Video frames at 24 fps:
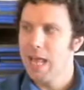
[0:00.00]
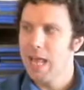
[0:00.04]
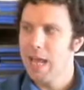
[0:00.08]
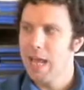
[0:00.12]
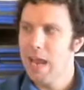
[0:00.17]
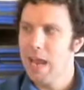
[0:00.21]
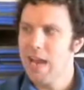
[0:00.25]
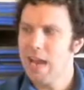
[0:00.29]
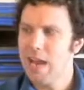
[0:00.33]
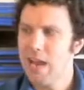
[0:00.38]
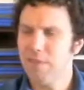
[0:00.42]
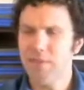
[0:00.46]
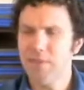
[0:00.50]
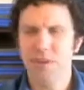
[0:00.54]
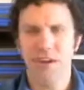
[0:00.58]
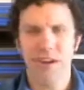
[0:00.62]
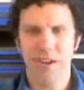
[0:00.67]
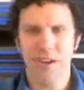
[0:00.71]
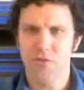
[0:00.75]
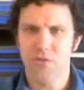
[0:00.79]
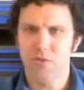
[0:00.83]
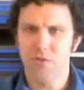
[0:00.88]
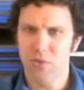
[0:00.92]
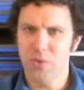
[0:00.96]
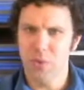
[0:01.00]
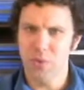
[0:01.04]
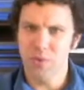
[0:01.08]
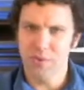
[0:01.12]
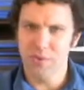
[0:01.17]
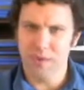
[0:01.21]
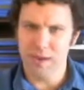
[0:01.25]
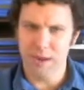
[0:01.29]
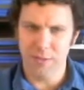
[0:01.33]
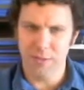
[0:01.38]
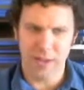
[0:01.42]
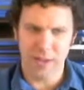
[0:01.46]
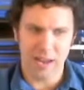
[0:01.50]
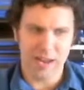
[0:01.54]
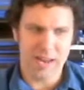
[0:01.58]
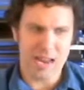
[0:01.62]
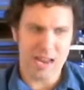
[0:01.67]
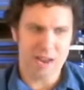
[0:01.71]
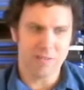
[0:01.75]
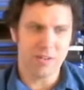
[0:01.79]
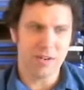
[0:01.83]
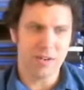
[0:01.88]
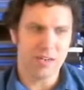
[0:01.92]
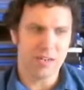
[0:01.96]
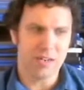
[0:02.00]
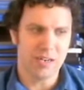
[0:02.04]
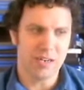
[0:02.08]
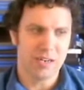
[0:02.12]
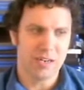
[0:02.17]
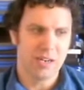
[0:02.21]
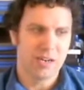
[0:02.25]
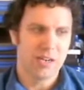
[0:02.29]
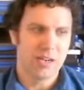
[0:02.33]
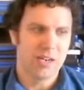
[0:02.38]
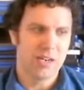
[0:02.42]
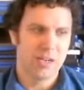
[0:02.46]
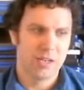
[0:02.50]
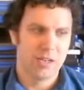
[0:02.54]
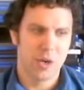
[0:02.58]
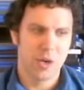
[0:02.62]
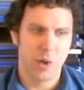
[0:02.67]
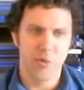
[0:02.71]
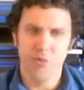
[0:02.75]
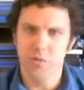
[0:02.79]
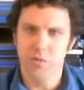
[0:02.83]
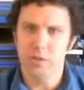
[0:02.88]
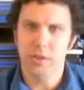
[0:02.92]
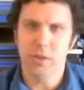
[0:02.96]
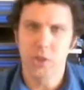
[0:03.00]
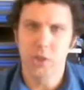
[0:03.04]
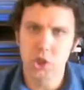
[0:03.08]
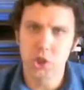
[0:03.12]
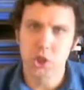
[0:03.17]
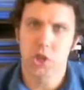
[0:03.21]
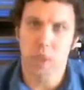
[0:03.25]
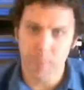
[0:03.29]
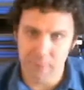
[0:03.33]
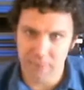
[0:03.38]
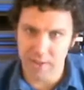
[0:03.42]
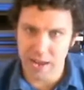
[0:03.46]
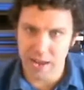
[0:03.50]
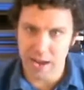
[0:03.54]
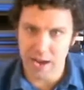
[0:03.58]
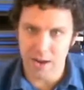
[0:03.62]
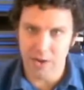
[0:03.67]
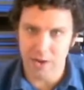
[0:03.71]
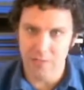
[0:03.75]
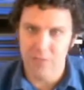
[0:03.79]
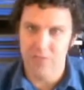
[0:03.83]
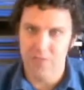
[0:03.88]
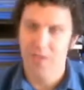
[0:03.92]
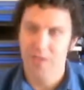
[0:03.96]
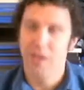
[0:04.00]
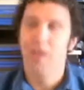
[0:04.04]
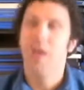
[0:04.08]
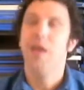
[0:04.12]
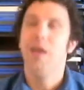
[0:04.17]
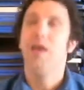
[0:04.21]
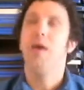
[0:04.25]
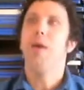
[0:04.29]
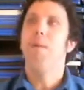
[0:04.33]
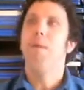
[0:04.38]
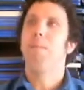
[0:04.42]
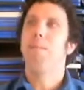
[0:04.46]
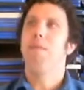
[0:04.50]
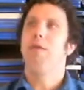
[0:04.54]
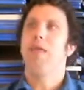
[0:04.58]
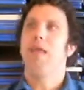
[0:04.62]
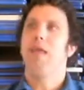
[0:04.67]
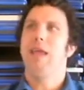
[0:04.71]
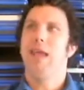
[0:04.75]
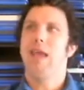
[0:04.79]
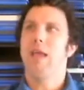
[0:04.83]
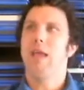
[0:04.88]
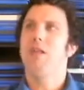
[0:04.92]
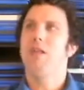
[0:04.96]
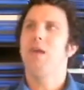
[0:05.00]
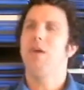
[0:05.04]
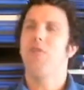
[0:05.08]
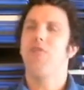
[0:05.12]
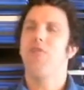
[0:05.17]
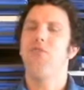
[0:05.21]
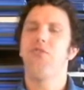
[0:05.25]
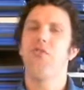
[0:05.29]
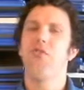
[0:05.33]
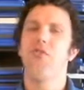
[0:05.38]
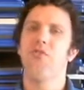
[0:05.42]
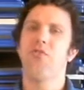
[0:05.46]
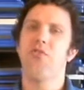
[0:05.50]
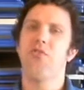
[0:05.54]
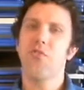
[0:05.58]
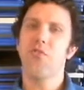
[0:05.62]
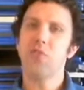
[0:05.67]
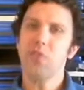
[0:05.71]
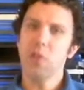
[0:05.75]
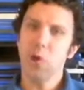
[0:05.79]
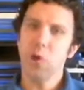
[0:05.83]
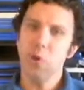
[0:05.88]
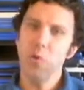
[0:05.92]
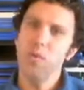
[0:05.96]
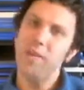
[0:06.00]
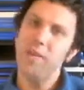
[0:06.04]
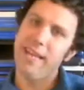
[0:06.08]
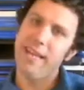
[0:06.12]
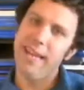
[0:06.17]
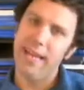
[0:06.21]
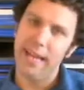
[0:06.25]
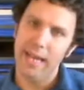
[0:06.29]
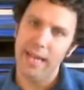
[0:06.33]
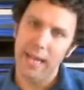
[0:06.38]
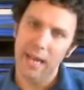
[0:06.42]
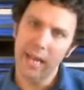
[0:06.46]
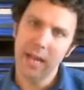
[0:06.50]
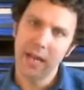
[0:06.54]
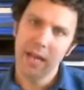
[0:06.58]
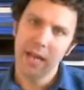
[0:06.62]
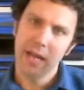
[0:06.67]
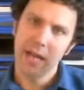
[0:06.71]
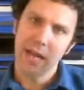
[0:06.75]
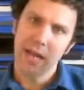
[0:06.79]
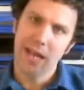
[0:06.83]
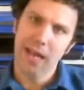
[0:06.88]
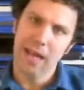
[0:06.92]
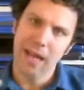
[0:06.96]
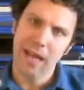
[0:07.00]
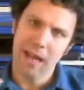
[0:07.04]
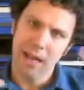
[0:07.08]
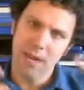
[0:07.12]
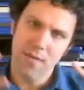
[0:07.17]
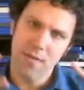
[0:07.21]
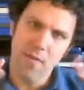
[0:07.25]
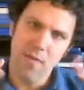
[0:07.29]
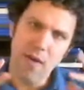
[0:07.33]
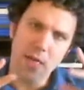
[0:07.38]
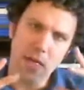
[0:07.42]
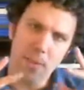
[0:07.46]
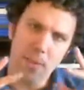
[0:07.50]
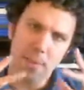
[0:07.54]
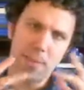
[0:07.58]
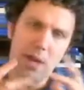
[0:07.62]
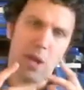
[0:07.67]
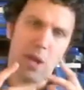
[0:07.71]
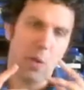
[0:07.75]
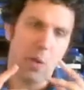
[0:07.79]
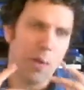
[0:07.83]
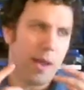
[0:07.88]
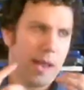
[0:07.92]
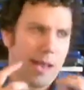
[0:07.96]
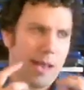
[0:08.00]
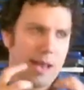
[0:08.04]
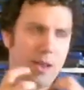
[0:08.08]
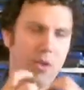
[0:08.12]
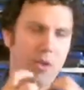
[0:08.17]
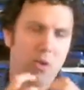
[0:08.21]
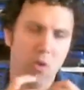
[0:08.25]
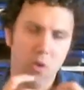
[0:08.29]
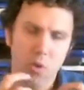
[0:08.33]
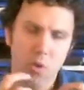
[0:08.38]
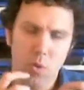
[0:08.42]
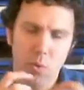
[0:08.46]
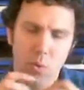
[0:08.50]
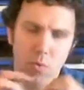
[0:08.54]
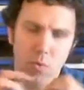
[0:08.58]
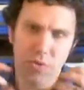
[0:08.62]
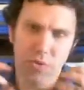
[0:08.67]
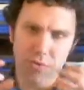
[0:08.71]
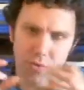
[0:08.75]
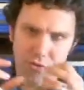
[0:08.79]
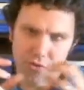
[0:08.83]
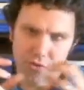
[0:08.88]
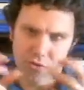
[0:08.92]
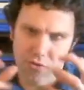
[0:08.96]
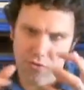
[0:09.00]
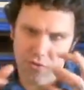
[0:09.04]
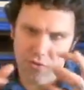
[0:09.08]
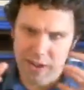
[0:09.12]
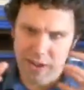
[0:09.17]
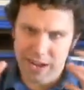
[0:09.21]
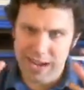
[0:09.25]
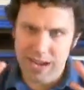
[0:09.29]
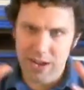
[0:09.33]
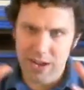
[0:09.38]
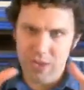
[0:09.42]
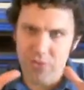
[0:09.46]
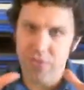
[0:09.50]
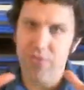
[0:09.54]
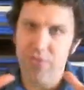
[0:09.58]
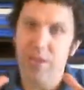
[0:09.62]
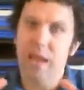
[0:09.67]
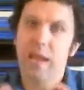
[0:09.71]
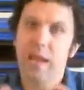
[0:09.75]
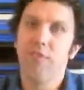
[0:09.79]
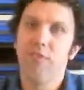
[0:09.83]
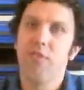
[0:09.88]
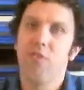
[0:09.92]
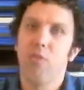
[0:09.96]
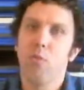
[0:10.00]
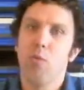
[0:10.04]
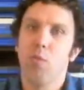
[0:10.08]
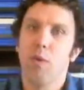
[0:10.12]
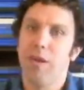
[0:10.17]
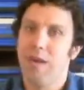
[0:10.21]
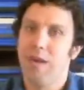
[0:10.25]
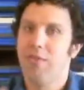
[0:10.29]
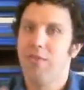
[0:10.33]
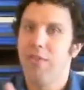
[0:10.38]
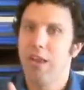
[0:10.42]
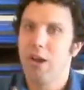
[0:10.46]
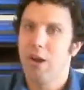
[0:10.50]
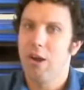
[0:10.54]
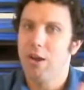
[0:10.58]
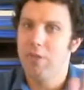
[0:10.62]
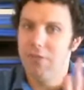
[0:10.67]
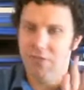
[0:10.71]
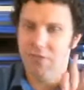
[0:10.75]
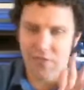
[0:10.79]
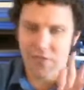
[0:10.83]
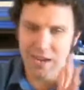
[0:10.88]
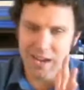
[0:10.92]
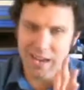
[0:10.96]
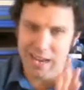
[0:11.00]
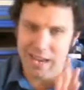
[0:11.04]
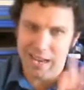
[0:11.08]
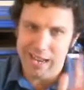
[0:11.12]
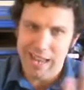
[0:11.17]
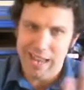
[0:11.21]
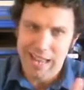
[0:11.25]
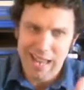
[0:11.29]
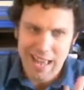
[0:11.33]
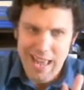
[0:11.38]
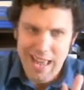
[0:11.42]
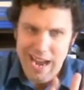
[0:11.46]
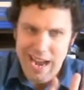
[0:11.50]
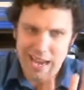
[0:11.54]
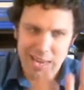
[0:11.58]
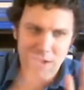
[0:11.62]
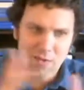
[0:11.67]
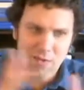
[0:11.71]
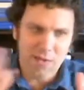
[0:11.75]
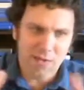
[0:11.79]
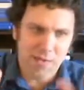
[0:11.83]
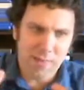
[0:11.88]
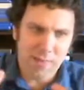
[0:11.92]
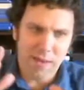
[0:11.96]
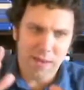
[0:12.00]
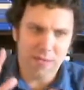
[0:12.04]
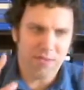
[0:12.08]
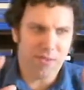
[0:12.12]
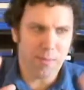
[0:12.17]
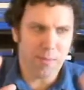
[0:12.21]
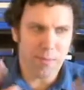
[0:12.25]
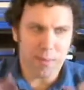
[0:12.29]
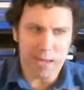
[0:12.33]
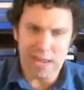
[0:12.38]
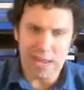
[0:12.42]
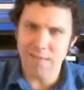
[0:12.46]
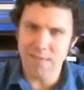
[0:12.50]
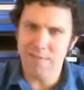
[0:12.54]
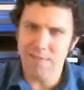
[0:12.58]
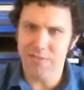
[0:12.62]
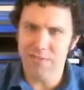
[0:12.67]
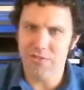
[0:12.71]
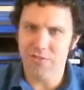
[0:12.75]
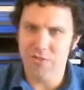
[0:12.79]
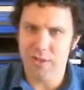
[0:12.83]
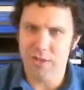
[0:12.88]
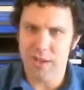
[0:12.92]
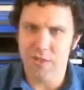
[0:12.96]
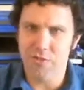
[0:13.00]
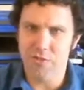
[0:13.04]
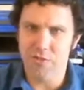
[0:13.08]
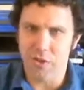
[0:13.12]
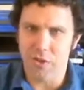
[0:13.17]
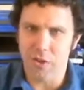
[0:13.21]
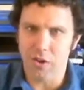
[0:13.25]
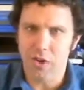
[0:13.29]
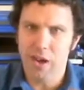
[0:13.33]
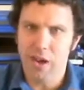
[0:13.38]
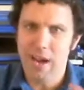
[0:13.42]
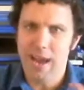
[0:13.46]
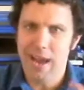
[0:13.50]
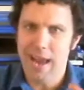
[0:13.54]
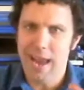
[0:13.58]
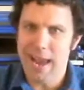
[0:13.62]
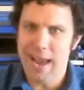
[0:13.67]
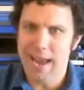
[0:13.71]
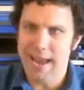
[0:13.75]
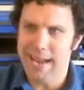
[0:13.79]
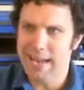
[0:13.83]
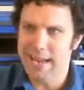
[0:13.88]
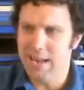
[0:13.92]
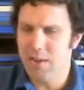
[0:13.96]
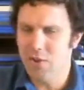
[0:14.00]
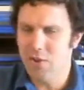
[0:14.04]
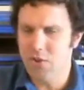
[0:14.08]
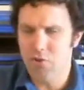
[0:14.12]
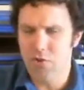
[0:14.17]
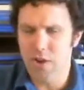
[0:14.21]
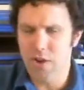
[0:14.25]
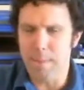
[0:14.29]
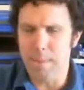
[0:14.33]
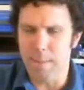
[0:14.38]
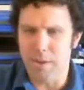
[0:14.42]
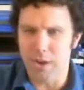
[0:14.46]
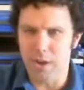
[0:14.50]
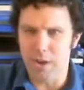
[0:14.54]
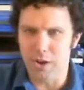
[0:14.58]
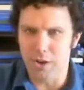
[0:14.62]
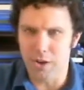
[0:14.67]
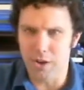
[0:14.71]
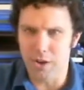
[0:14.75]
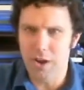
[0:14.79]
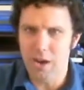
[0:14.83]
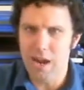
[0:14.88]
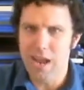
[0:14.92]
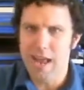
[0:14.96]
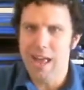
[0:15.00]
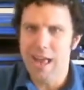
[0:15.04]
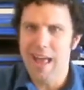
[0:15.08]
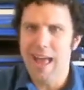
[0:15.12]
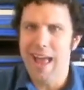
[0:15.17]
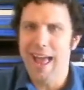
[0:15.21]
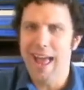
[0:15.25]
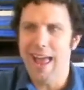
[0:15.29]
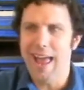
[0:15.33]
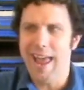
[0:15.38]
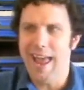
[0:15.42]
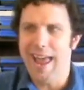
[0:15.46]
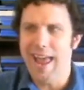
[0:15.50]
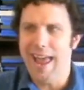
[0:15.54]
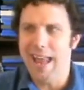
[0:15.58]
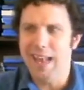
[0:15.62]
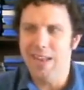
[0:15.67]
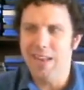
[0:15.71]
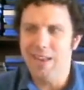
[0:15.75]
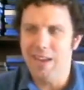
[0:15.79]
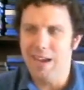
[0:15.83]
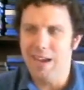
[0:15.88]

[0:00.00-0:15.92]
It never intrudes on anything, it never goes for jump scares, but it does just slowly envelop you into the strange things you're witnessing on screen, and it just makes them even stranger and creepier, and